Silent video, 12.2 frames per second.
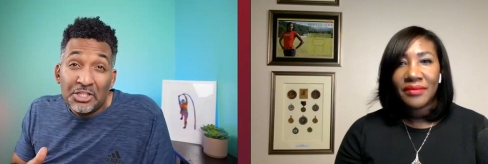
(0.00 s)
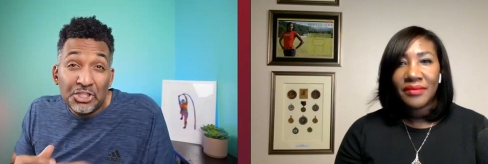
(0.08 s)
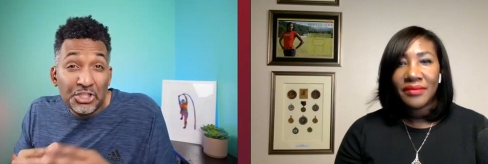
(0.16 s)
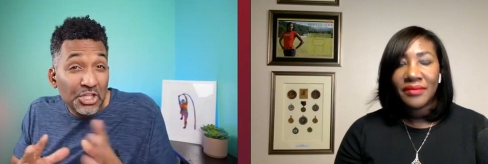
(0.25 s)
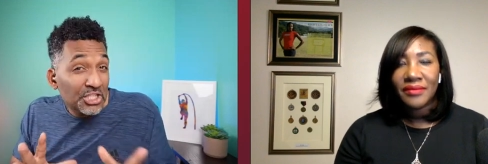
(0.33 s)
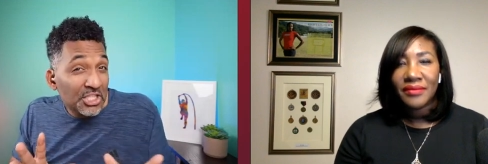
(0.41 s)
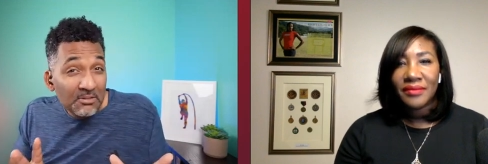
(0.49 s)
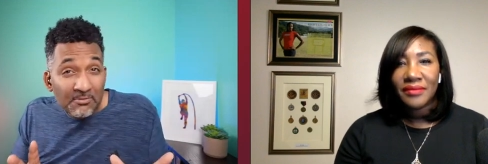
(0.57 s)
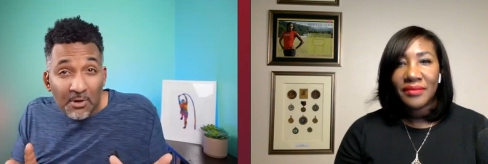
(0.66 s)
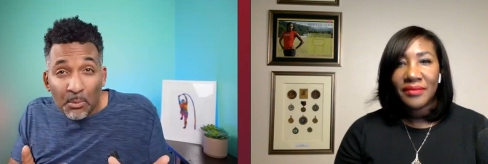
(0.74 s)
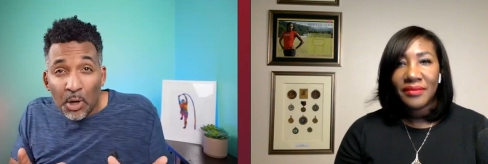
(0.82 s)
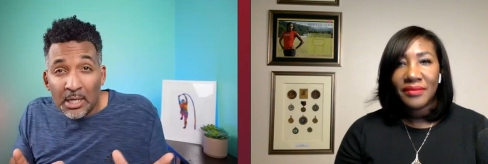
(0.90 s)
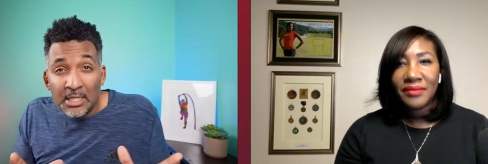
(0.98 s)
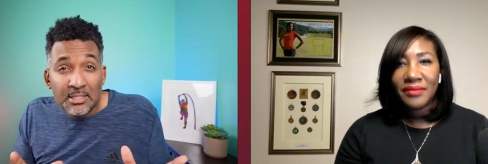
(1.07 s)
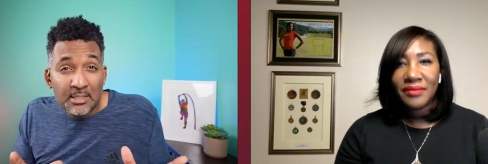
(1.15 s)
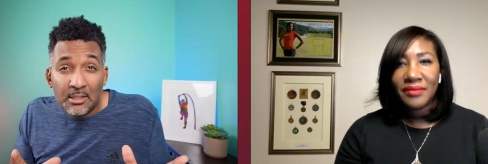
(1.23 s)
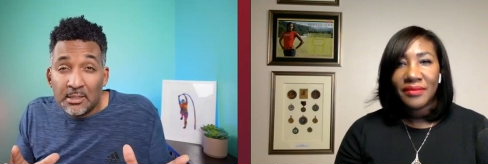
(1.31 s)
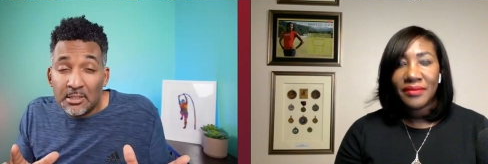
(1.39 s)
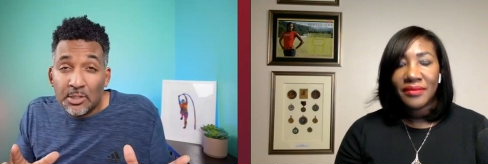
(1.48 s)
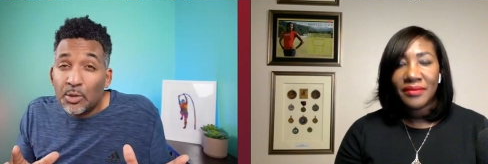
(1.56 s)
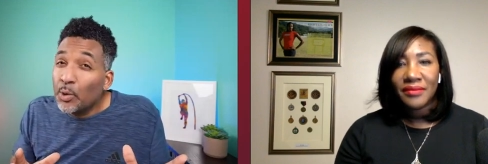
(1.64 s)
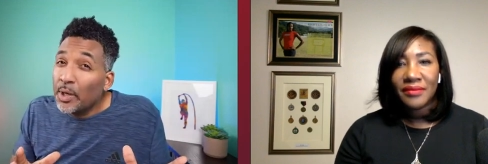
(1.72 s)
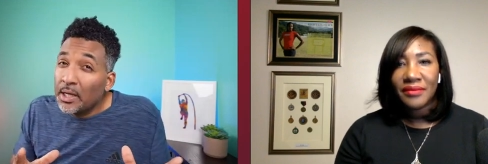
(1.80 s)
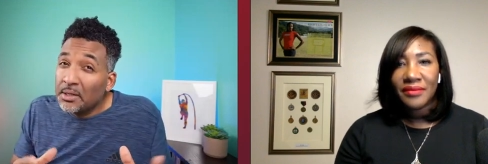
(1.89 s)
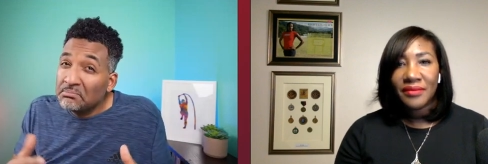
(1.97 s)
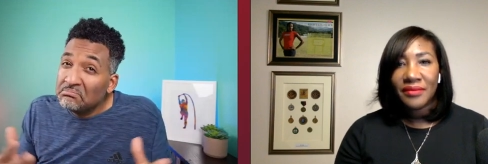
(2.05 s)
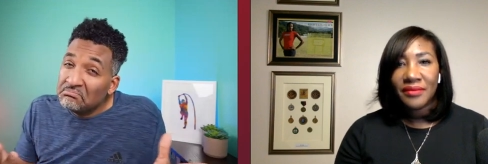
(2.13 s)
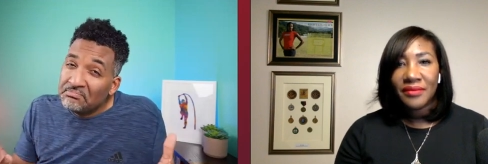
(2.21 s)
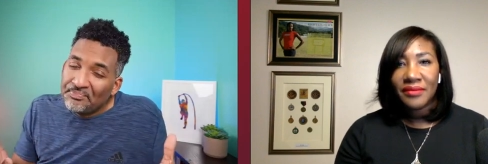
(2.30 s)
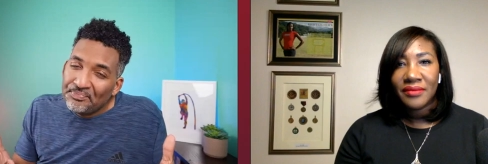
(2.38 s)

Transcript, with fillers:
Speaker 1: Judging from what Lyston is doing,